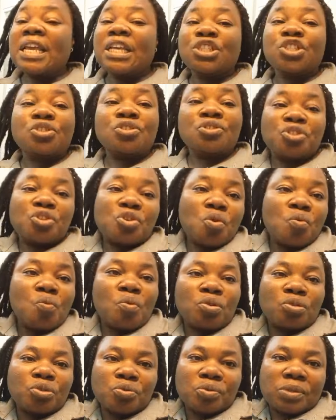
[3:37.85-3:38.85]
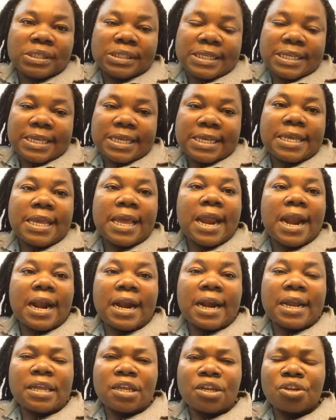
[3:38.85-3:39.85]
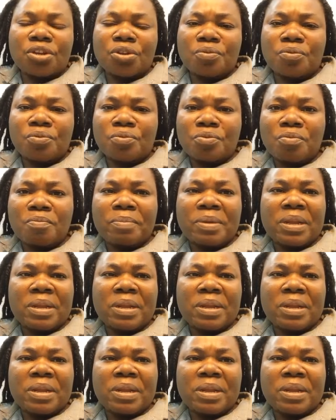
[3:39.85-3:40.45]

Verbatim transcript: she does not want to see her in the room.